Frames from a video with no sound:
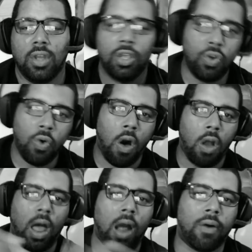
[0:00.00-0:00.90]
you
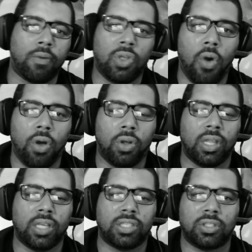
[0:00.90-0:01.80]
all, our loyal
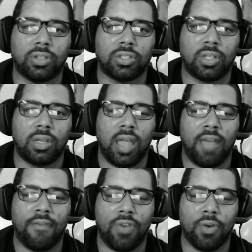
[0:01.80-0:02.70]
listeners and
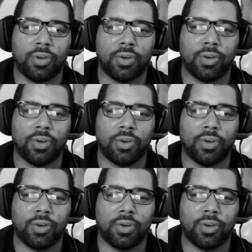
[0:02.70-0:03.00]
viewers.